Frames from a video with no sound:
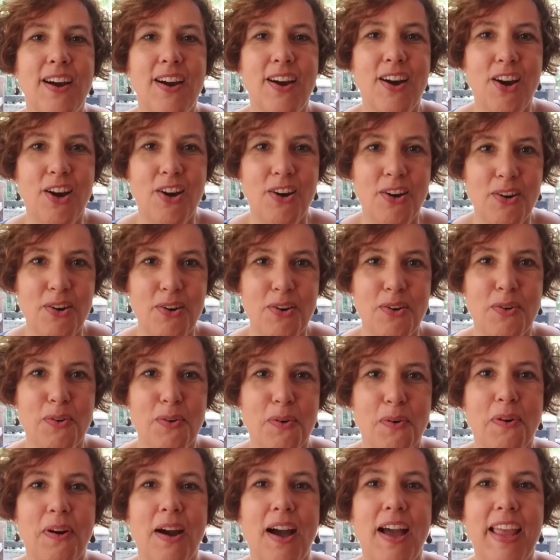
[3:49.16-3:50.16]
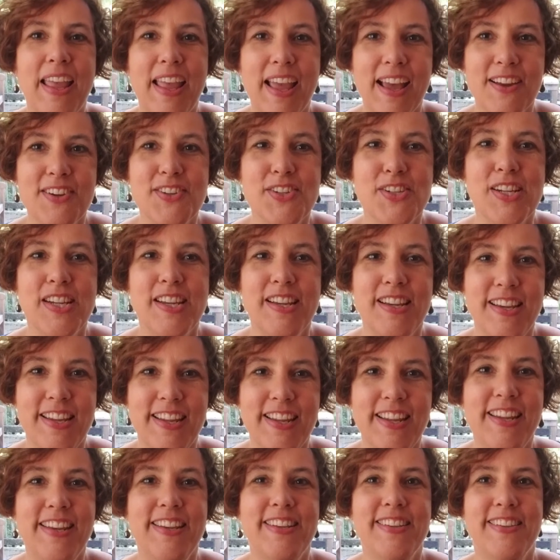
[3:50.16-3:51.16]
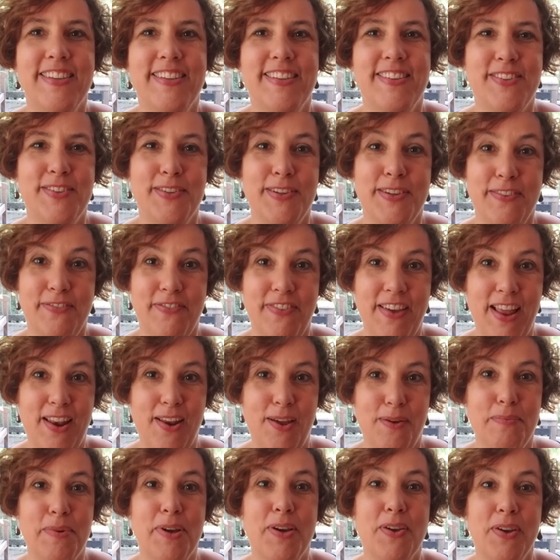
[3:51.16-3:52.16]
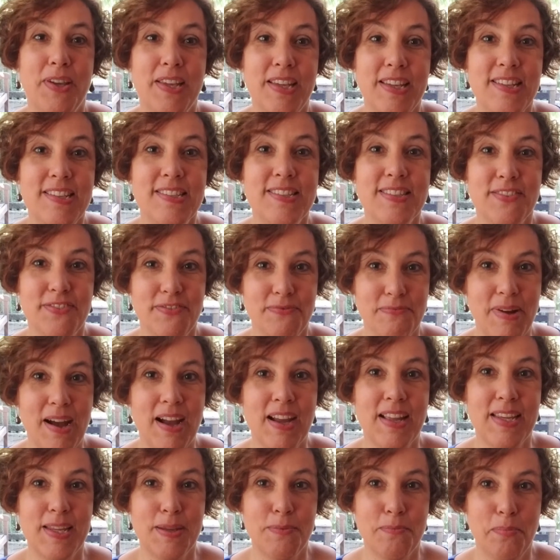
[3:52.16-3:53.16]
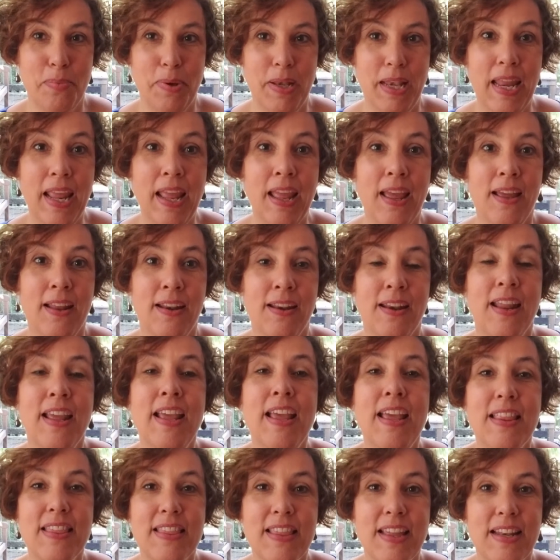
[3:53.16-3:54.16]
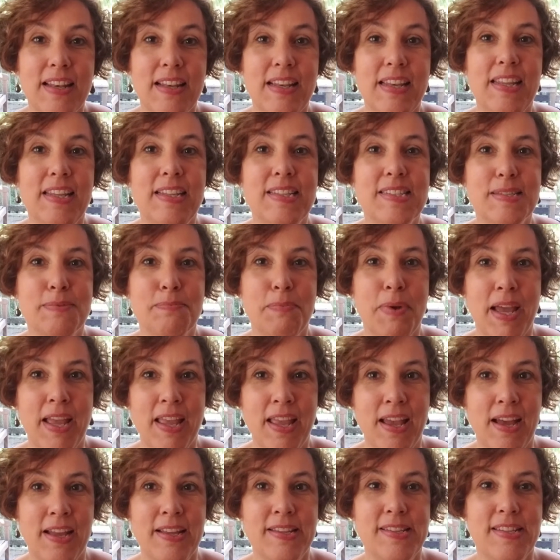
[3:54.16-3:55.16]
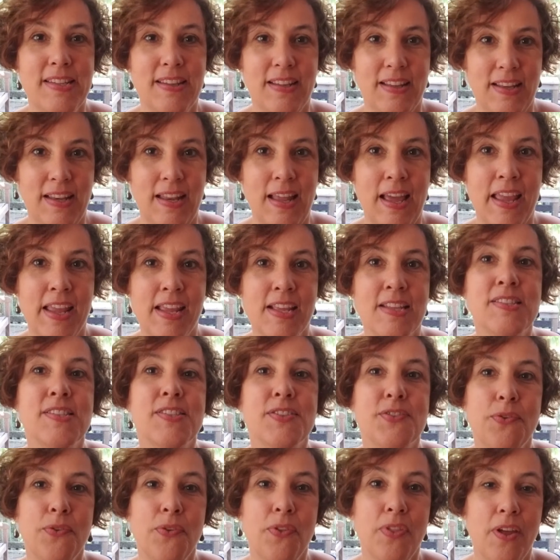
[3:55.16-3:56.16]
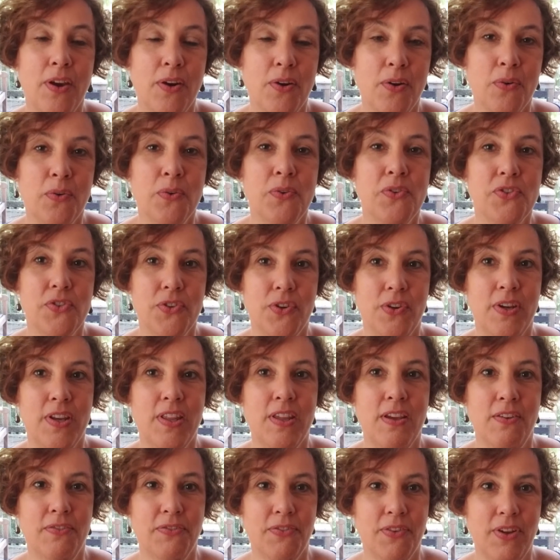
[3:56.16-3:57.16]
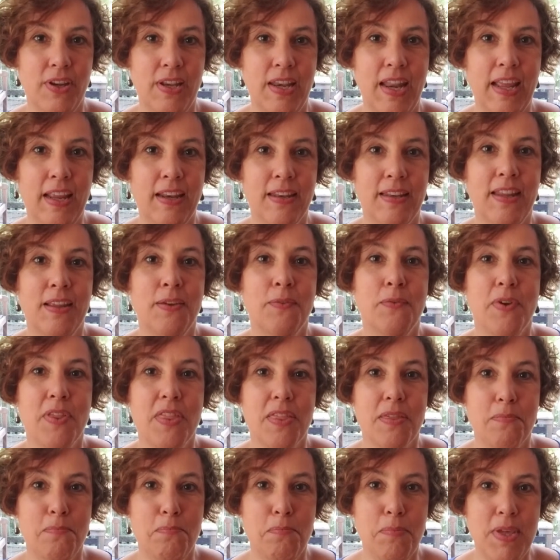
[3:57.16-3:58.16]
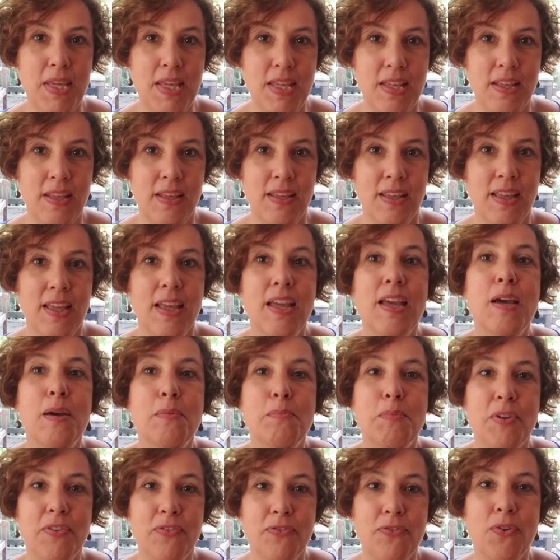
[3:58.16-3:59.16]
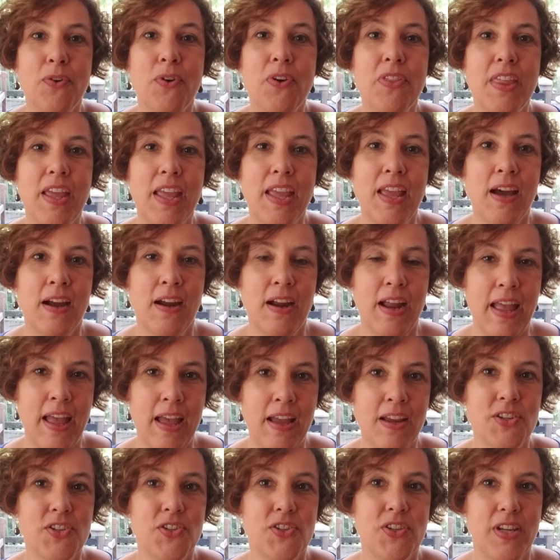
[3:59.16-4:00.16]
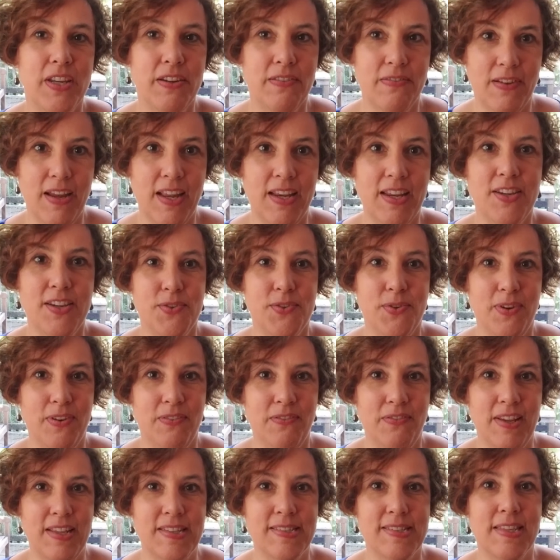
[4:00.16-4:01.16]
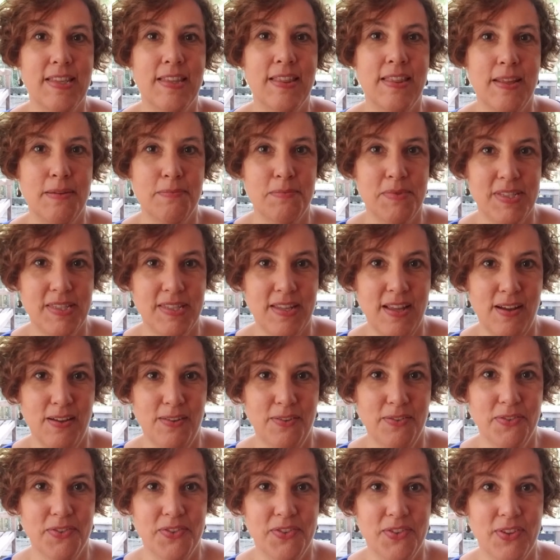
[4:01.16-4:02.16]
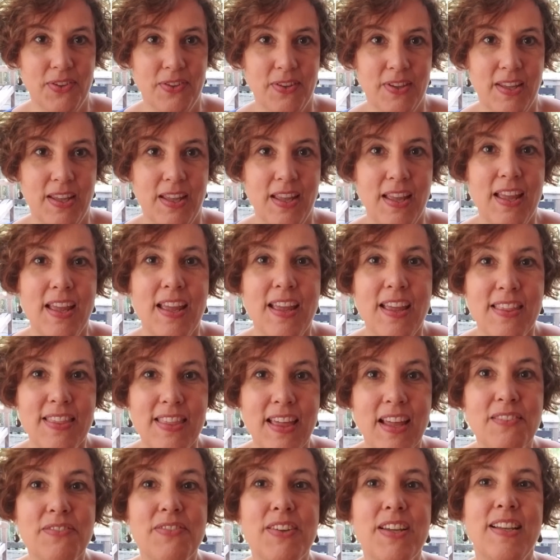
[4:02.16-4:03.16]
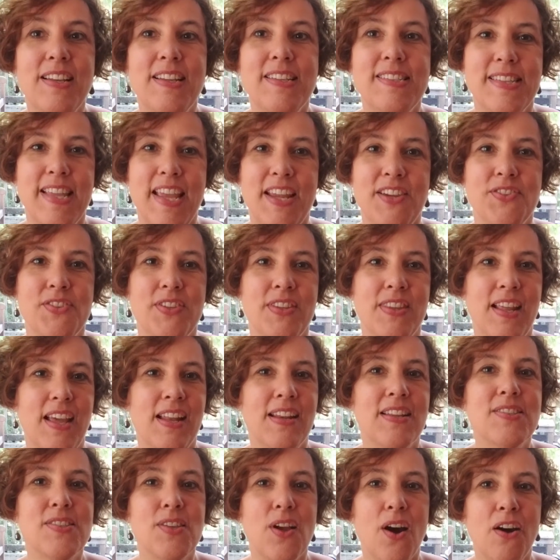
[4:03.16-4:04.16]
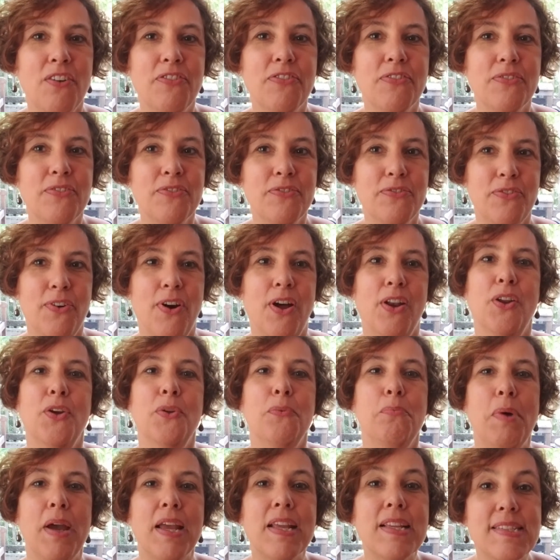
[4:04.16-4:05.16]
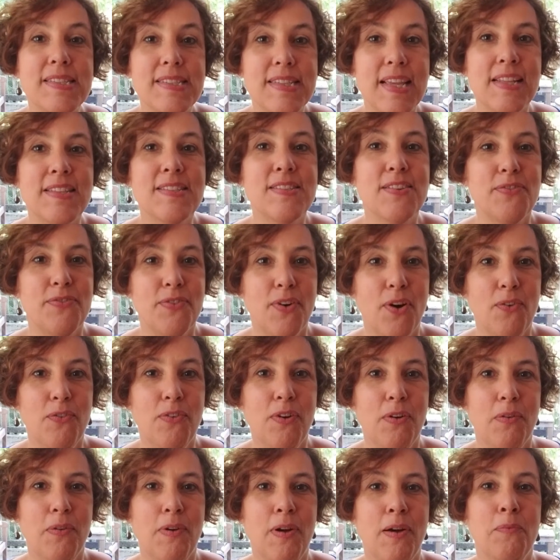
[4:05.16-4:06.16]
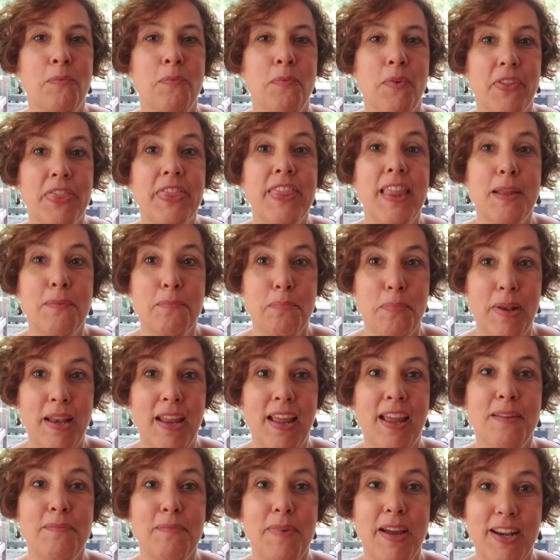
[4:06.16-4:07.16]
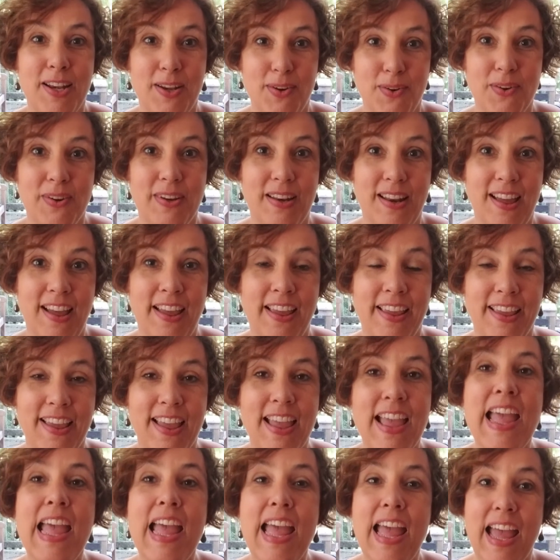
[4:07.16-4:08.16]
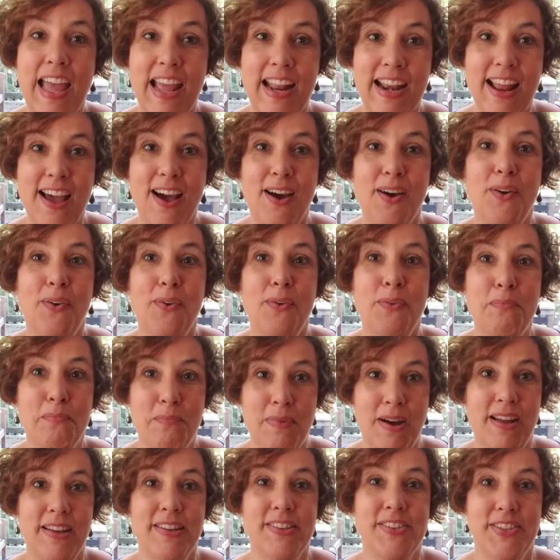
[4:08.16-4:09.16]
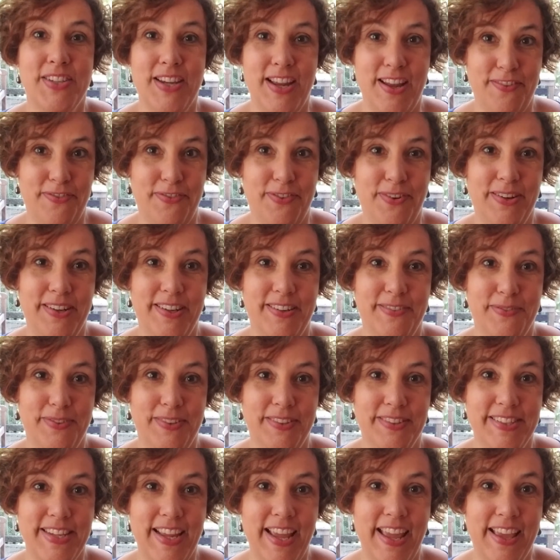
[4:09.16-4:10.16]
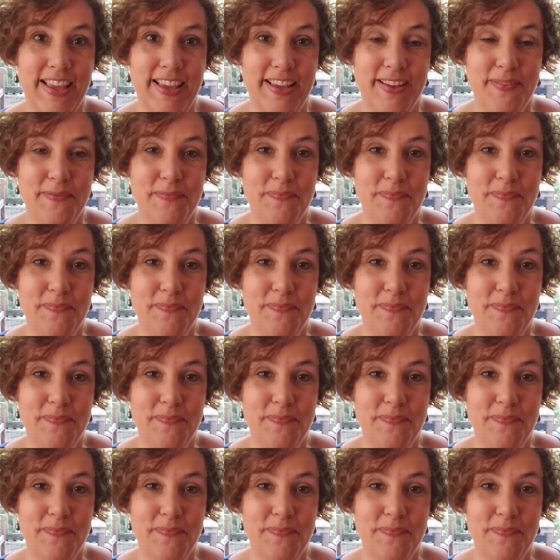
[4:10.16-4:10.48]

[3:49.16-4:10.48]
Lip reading: oh, I actually need to develop a cohesive marketing plan that leads my ideal clients through their own journey of connecting with me before they are actually ready invest in themselves. That realization then is often followed by a sense of overwhelm what that plan might look like and how much effort it will take.